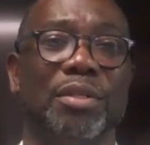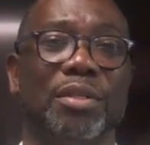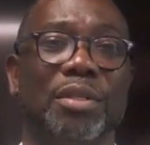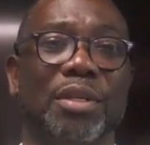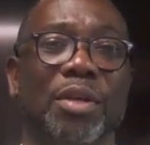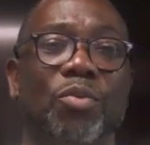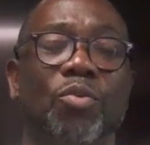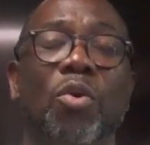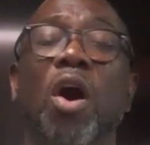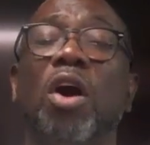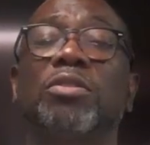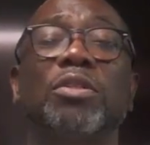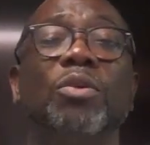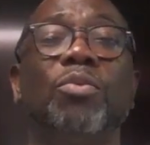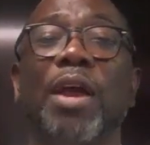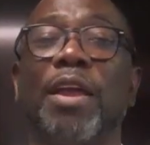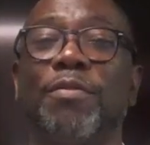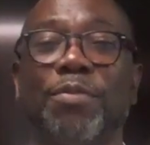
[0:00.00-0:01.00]
and walked
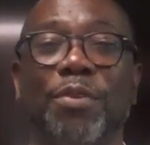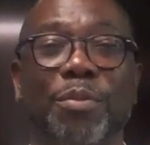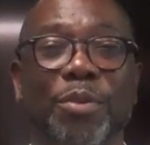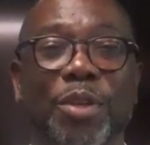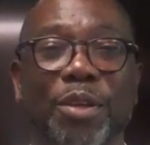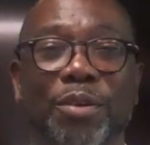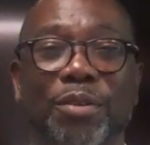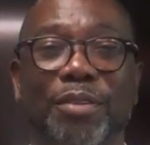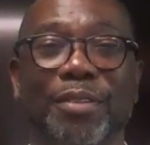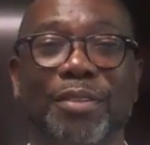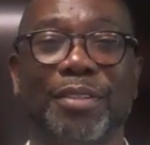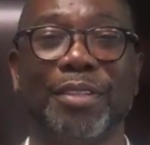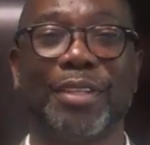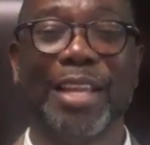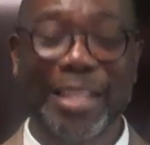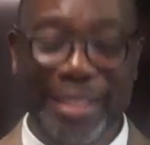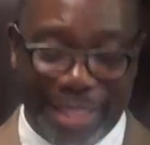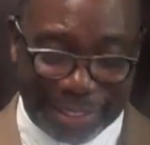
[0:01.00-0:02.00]
away from you,
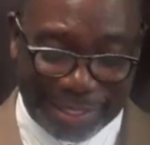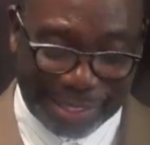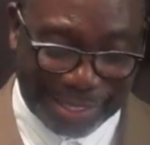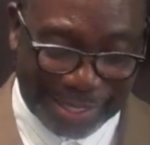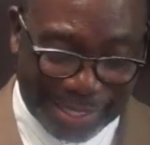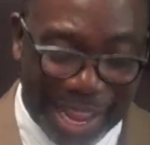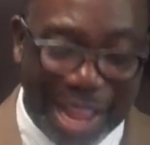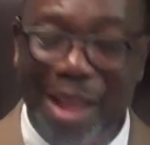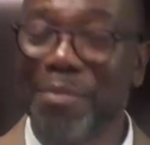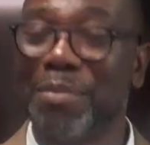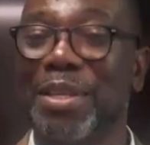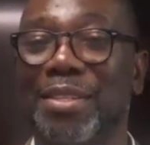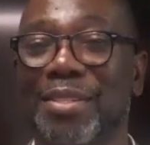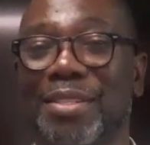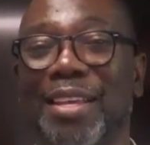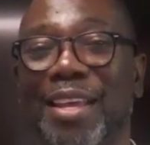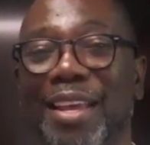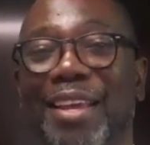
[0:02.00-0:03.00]
the
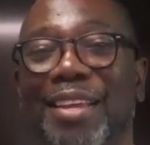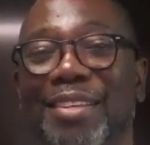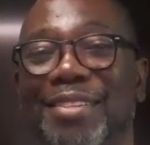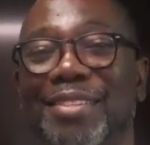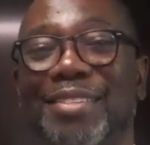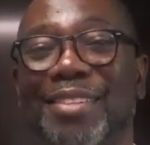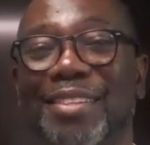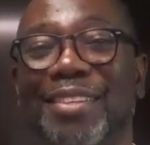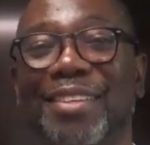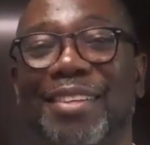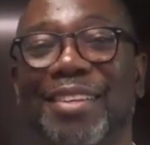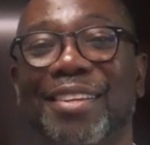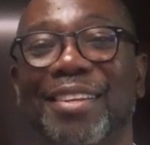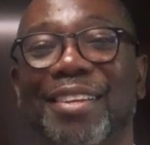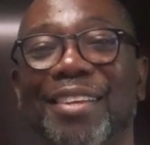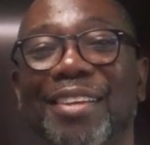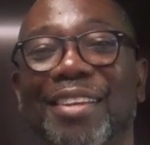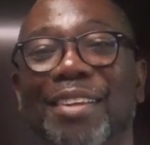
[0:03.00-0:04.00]
psalmist says,
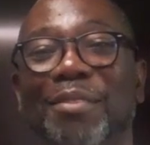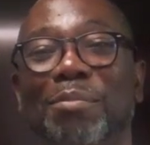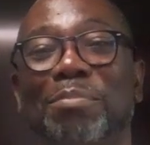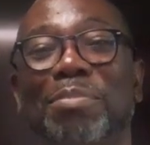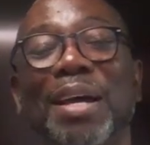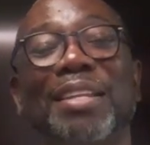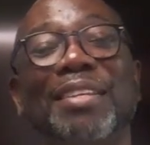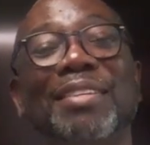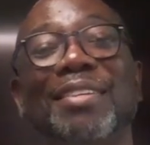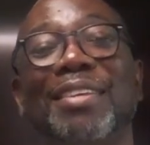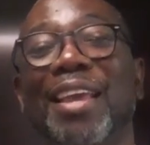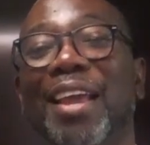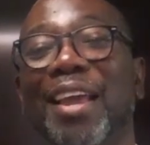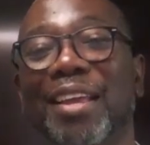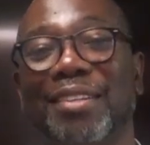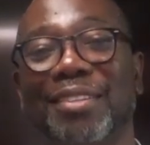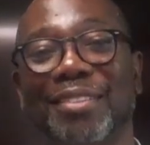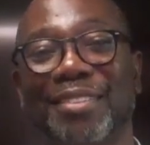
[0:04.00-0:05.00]
but
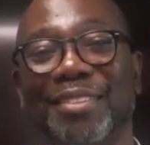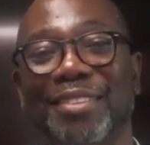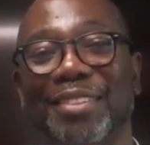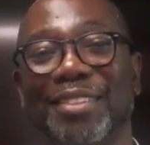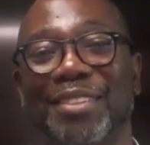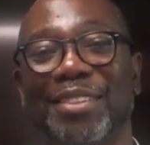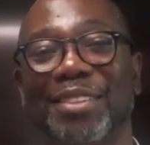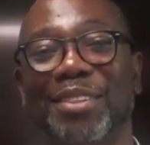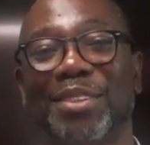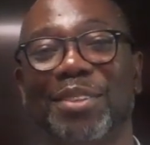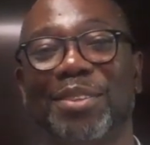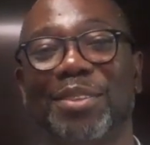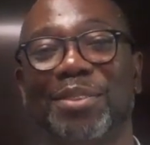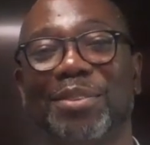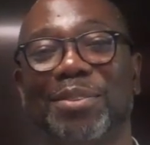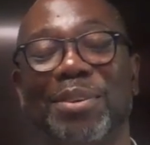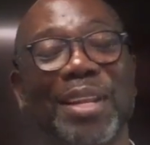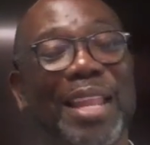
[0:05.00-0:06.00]
yet
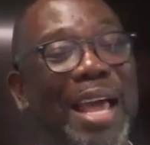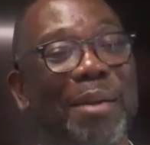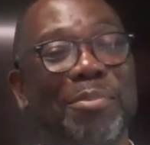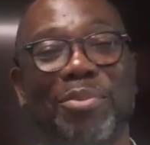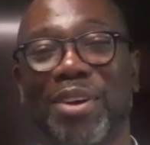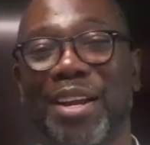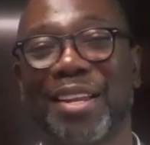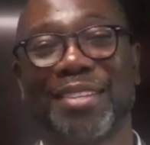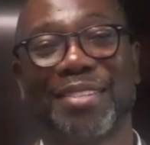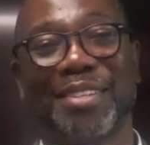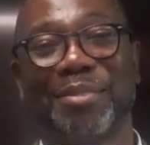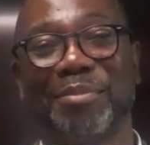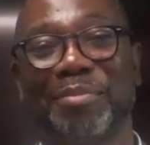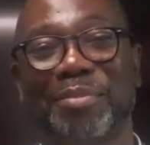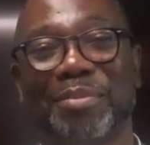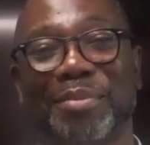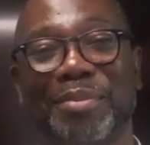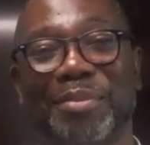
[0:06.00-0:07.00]
will I praise him.
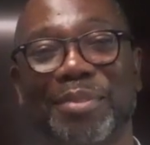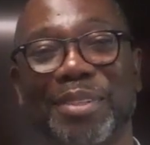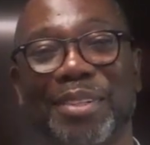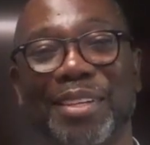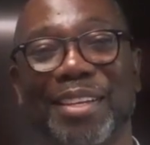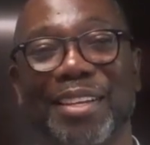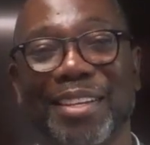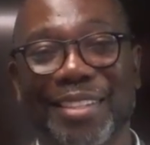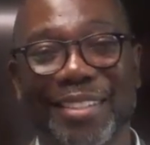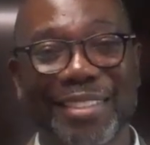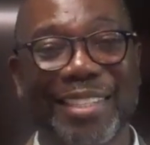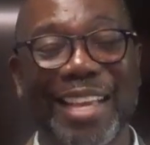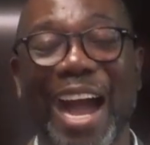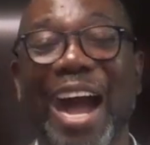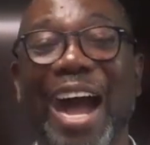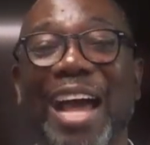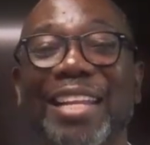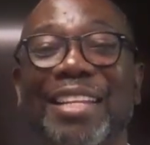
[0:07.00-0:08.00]

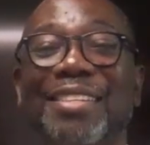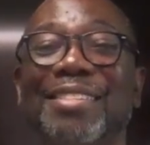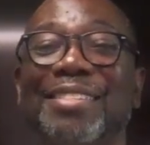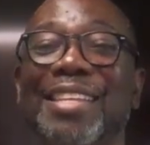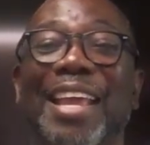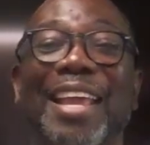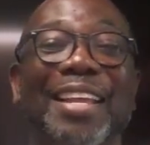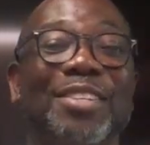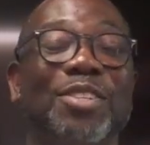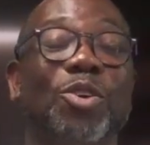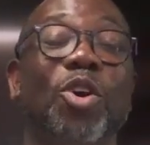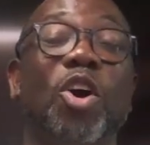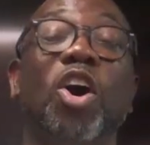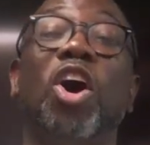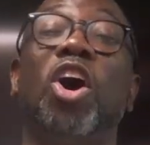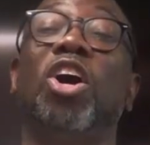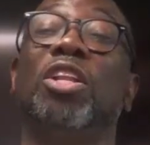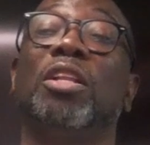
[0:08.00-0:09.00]
God is saying to
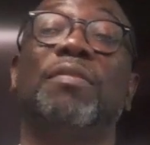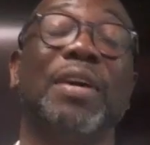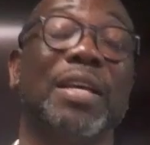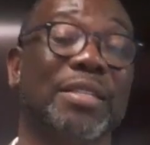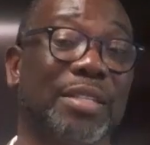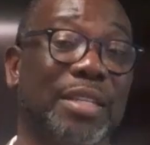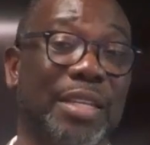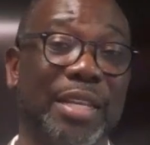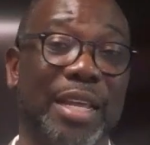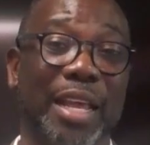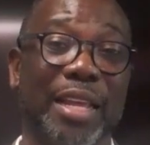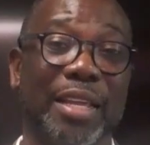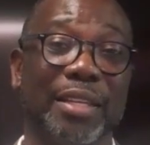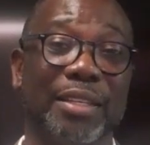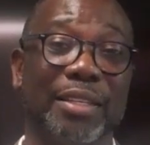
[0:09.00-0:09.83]
all of us today,